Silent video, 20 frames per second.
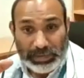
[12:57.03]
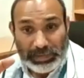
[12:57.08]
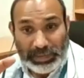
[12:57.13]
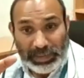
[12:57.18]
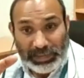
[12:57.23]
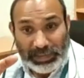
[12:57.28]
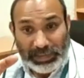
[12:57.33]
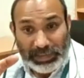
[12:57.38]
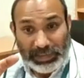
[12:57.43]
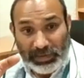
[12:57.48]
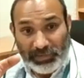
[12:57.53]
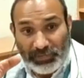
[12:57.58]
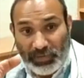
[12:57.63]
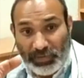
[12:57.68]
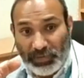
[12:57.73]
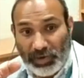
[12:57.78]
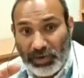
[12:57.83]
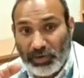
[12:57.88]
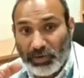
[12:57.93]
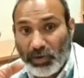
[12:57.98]
Section
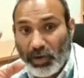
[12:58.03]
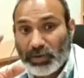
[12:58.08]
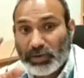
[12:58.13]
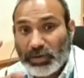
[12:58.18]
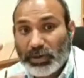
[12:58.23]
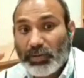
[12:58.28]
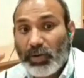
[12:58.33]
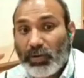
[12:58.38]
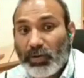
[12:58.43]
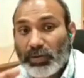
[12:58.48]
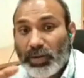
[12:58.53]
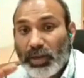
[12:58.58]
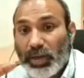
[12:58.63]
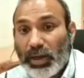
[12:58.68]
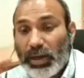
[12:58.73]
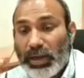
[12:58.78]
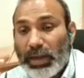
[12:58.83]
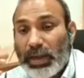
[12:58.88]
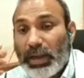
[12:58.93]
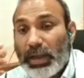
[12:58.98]
15 talks about
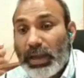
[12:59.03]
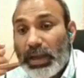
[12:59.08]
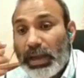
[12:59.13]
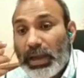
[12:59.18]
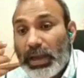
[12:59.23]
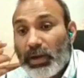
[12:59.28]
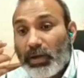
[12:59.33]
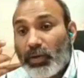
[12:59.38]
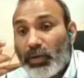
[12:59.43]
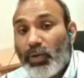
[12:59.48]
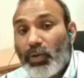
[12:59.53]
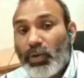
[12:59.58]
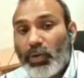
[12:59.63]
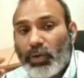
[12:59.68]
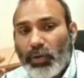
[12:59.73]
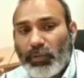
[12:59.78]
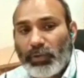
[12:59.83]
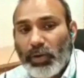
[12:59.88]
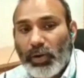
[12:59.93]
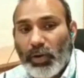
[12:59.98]
the court
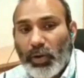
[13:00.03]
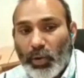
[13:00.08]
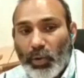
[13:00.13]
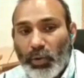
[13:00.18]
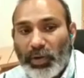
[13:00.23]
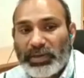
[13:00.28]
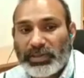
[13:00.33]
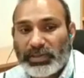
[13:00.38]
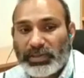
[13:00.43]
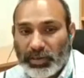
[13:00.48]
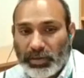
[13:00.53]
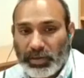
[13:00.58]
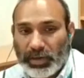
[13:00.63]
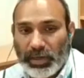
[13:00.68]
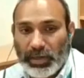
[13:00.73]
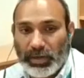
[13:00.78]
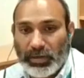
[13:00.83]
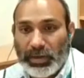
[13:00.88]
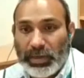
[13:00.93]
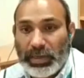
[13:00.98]
of the lowest
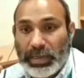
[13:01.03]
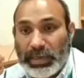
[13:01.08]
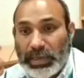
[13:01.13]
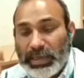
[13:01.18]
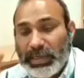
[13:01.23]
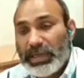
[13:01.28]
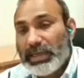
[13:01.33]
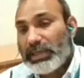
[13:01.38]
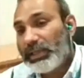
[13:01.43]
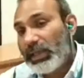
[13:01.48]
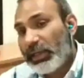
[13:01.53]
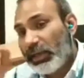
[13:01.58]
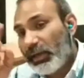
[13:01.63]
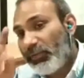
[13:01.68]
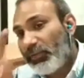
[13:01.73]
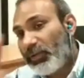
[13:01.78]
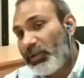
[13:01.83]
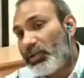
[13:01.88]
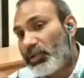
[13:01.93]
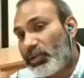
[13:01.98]
grade. Each and
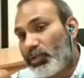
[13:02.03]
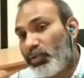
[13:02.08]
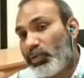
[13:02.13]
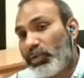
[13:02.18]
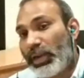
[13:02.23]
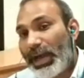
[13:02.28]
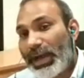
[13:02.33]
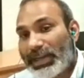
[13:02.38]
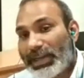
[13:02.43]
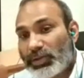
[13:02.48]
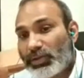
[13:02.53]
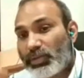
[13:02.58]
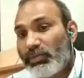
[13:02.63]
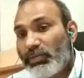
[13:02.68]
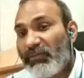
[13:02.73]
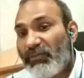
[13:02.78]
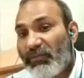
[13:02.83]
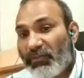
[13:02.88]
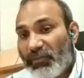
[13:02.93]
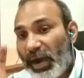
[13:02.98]
every suit has to
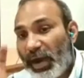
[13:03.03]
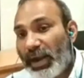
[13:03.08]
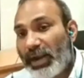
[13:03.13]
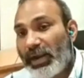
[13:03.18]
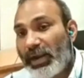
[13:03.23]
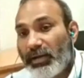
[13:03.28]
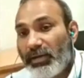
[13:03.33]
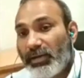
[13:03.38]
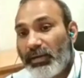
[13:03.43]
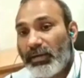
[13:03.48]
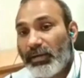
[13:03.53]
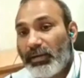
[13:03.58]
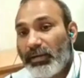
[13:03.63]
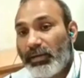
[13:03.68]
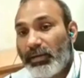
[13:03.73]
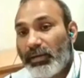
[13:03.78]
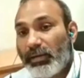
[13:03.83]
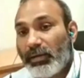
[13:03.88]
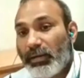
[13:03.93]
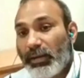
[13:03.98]
be filed
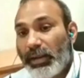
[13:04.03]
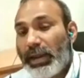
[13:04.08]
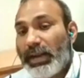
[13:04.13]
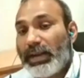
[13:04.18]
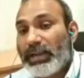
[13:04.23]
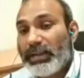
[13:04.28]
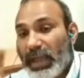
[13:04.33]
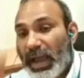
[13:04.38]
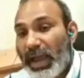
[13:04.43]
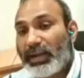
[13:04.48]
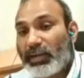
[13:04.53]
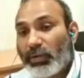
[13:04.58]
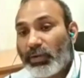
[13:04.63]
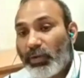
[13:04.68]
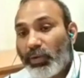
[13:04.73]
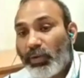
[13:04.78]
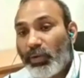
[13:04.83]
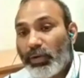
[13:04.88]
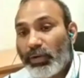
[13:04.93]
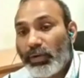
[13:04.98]
in that
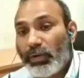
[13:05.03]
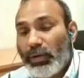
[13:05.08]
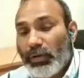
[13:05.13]
court